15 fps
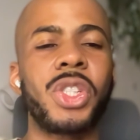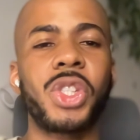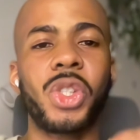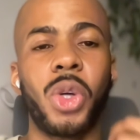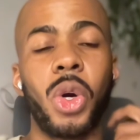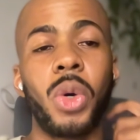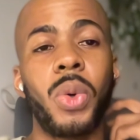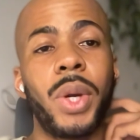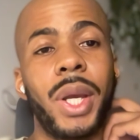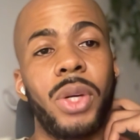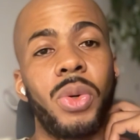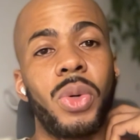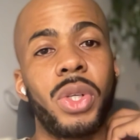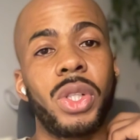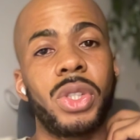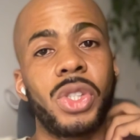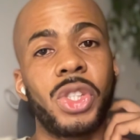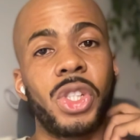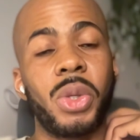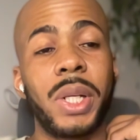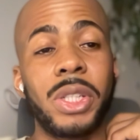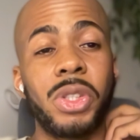show in order to
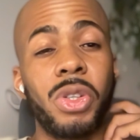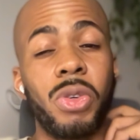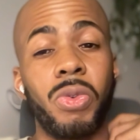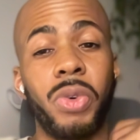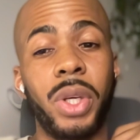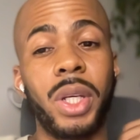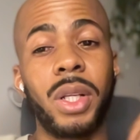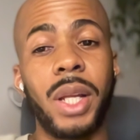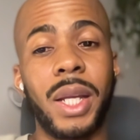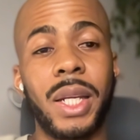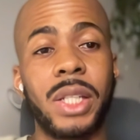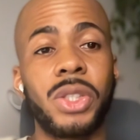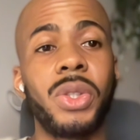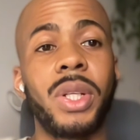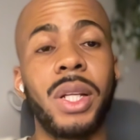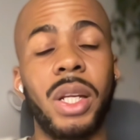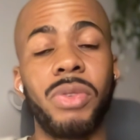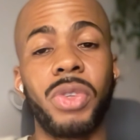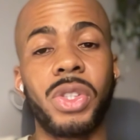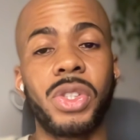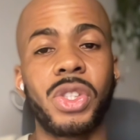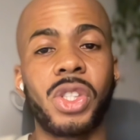show that you're real and that you
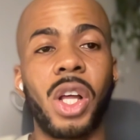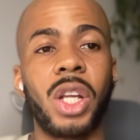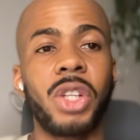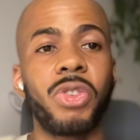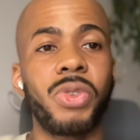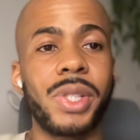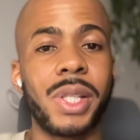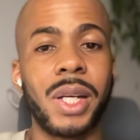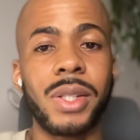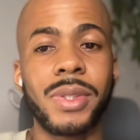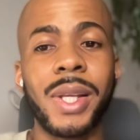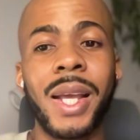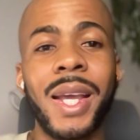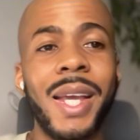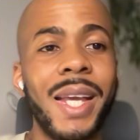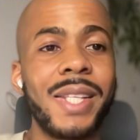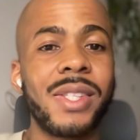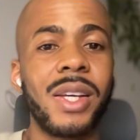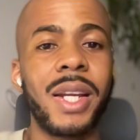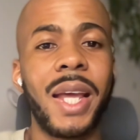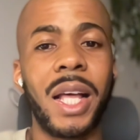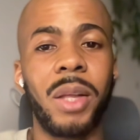deliver solid results is
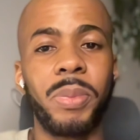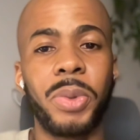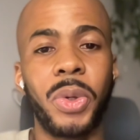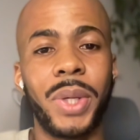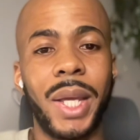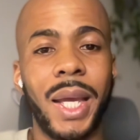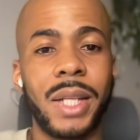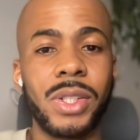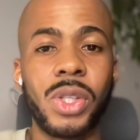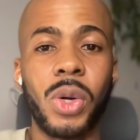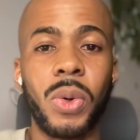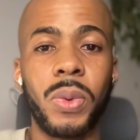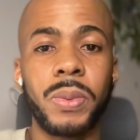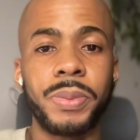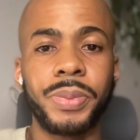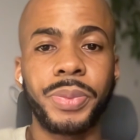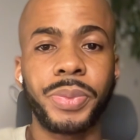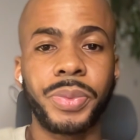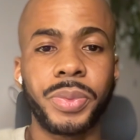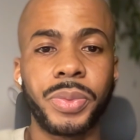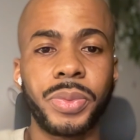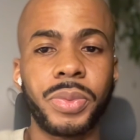going to help you in the end. So
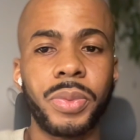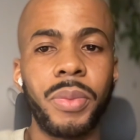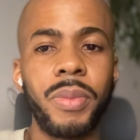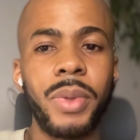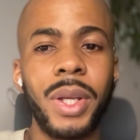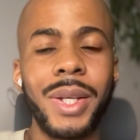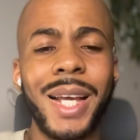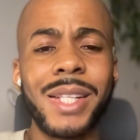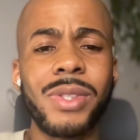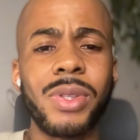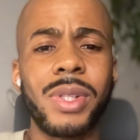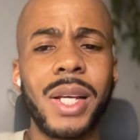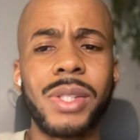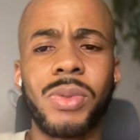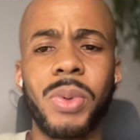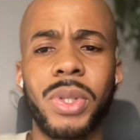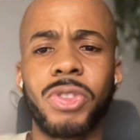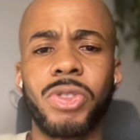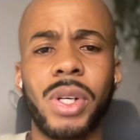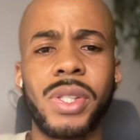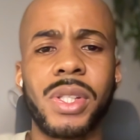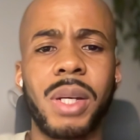that's what
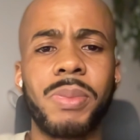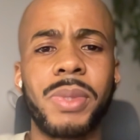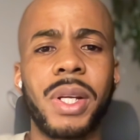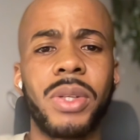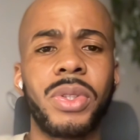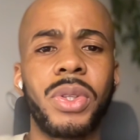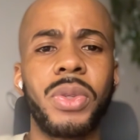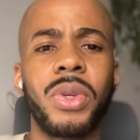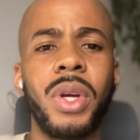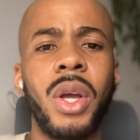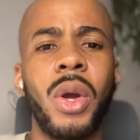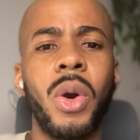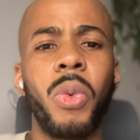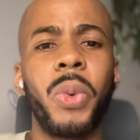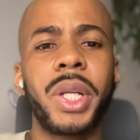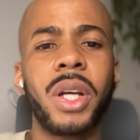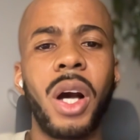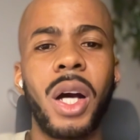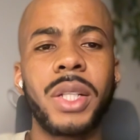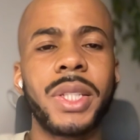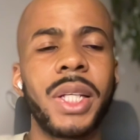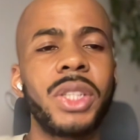trust comes down to. With
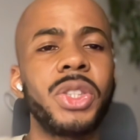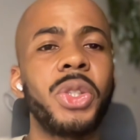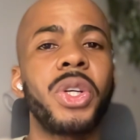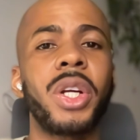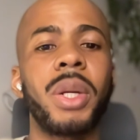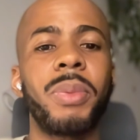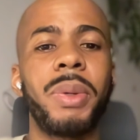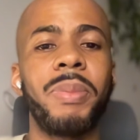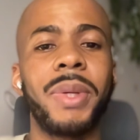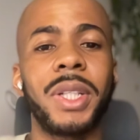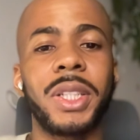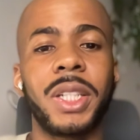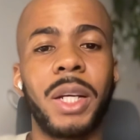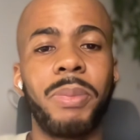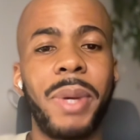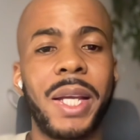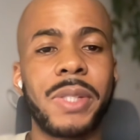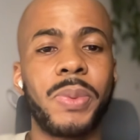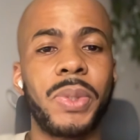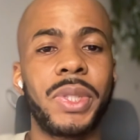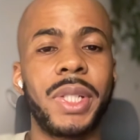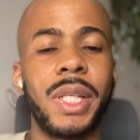content, you're going to be building up
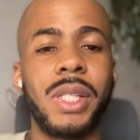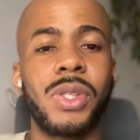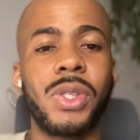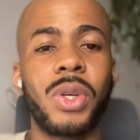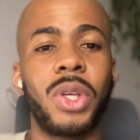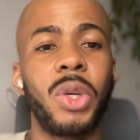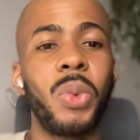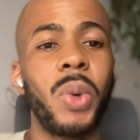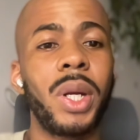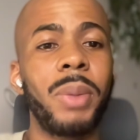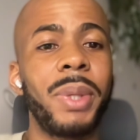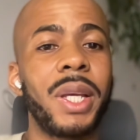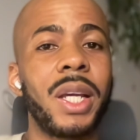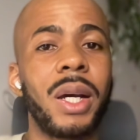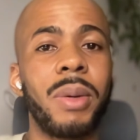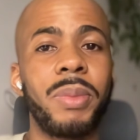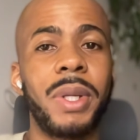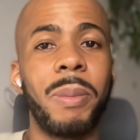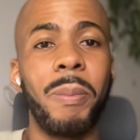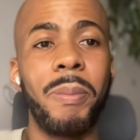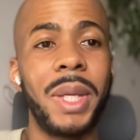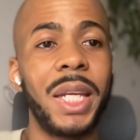expertise. So you want to become the
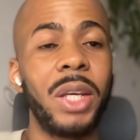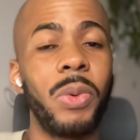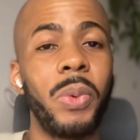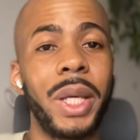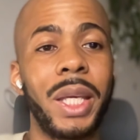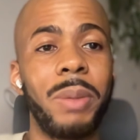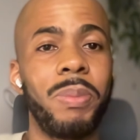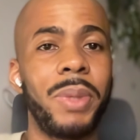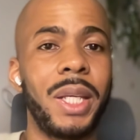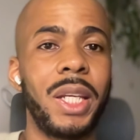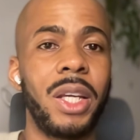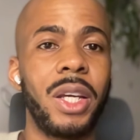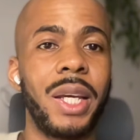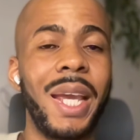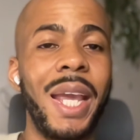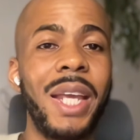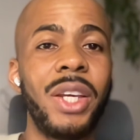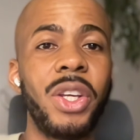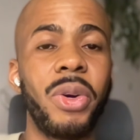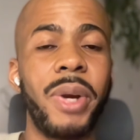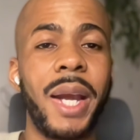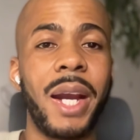mini Wikipedia in
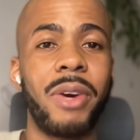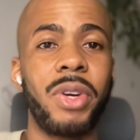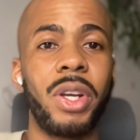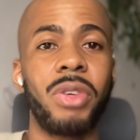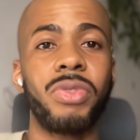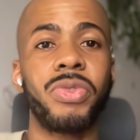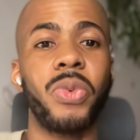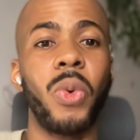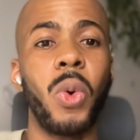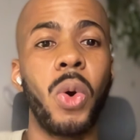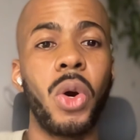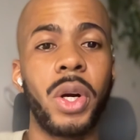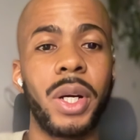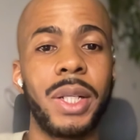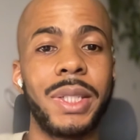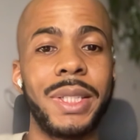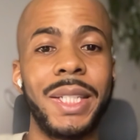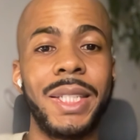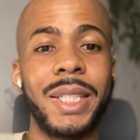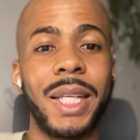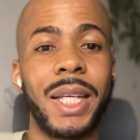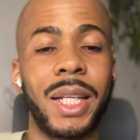your area for
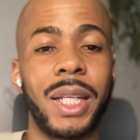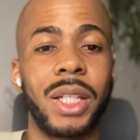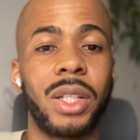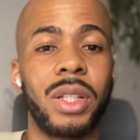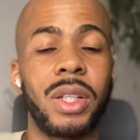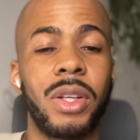detailing,